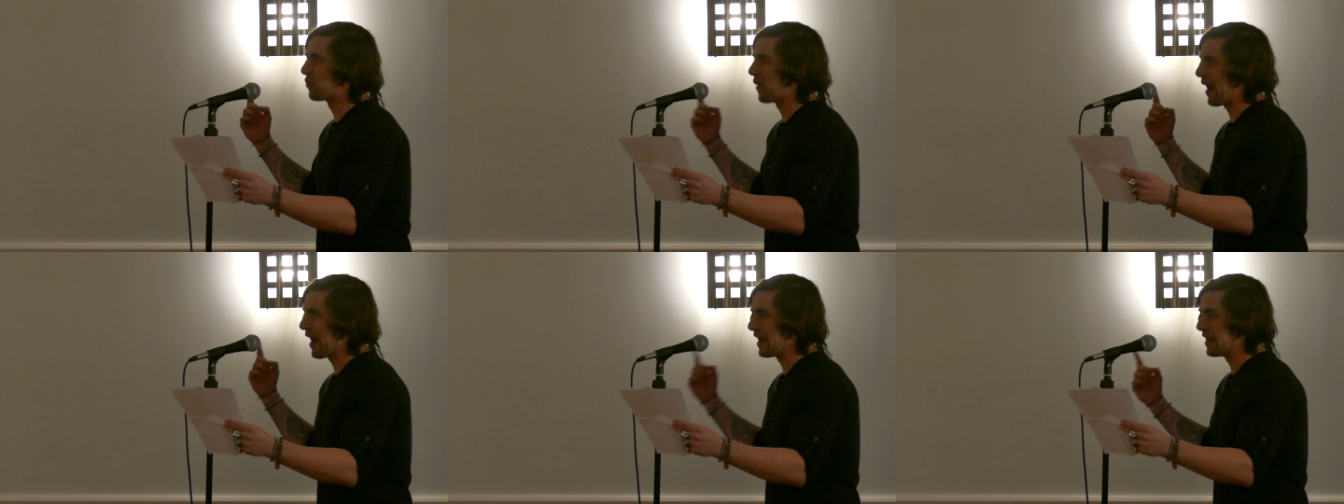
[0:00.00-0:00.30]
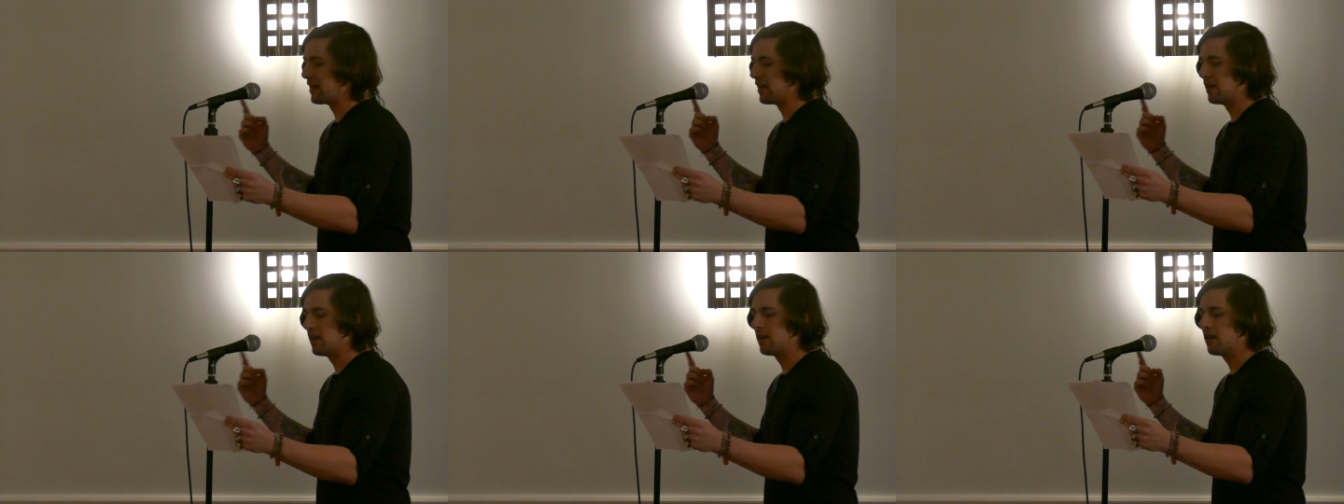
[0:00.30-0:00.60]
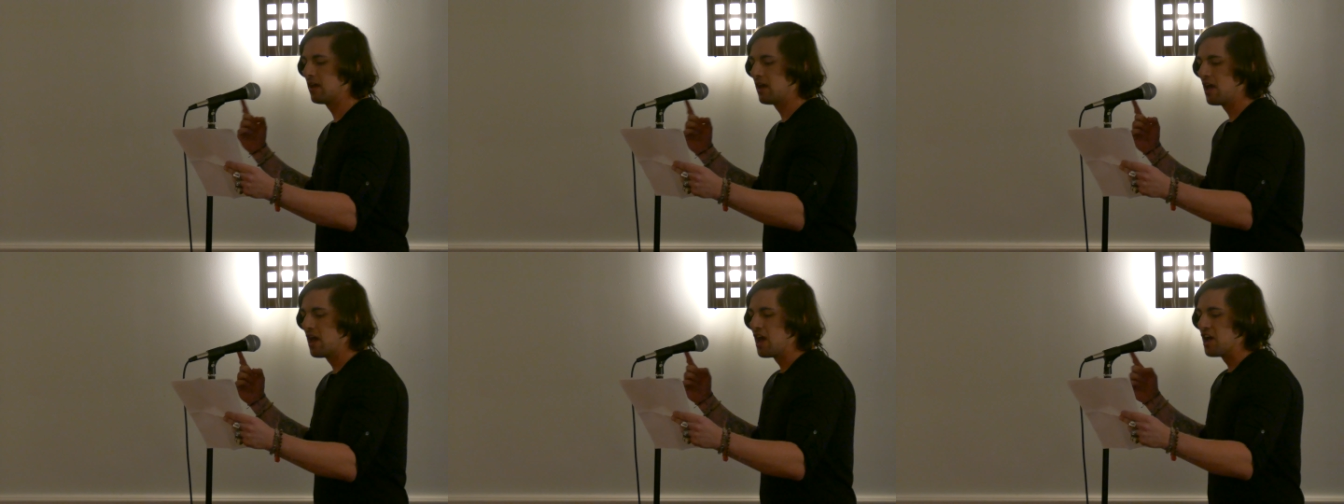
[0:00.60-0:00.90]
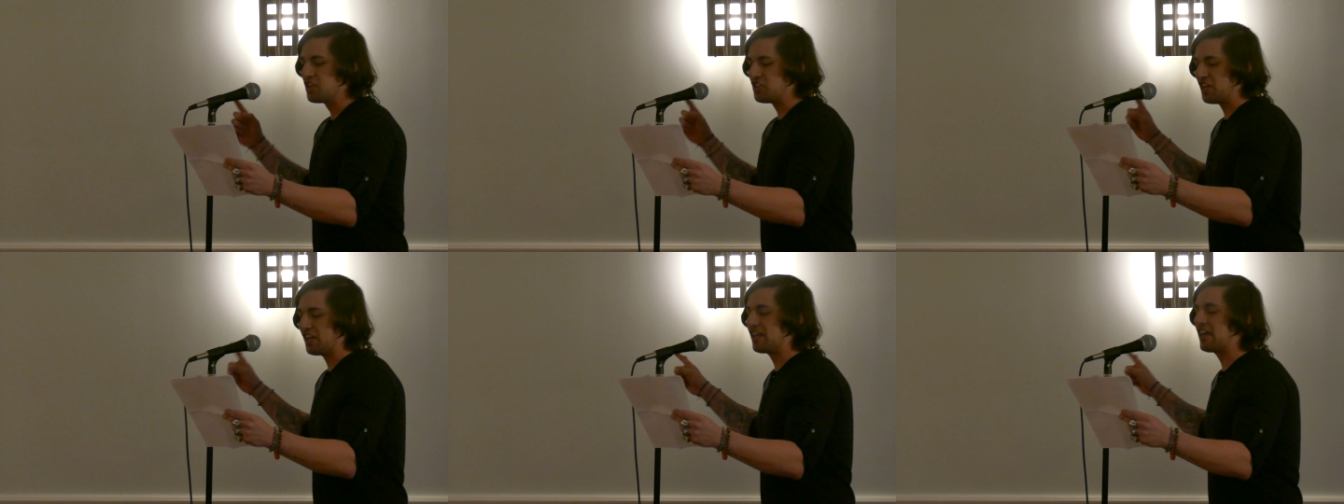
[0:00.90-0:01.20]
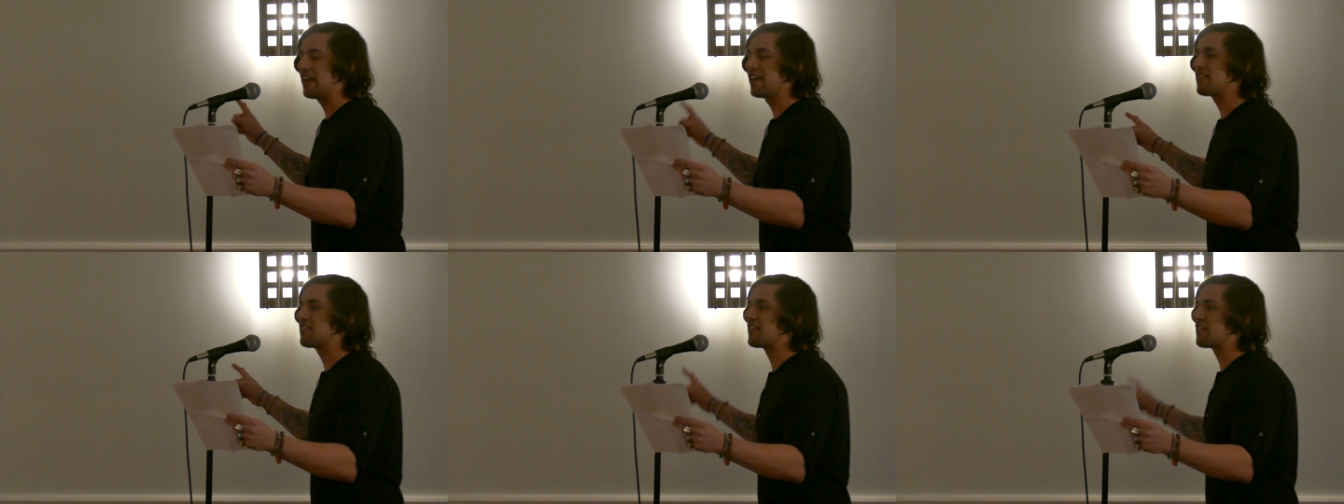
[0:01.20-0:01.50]
rain. She
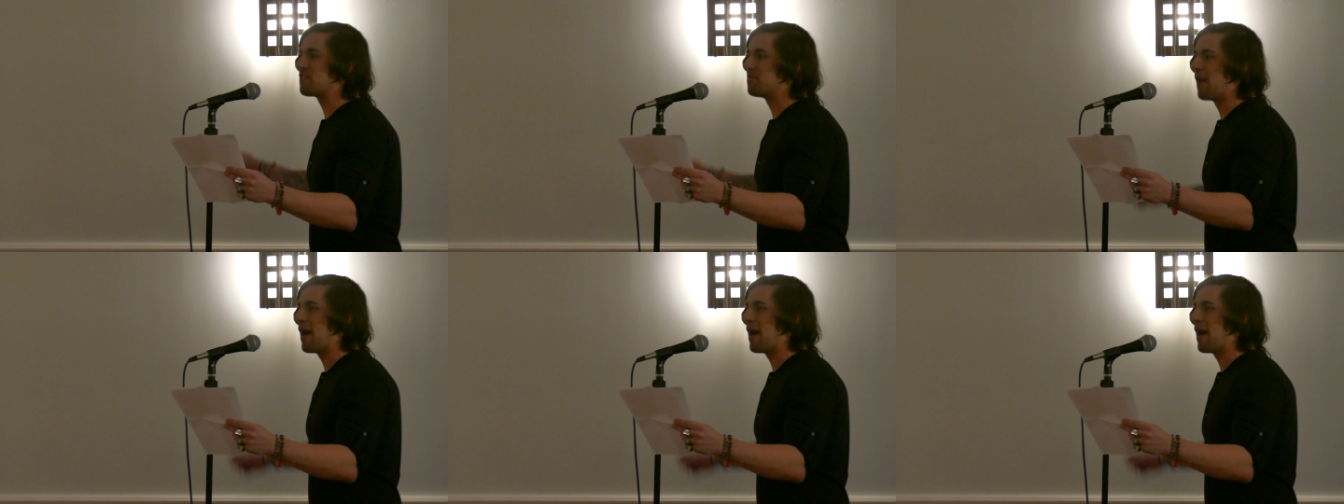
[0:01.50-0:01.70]
kisses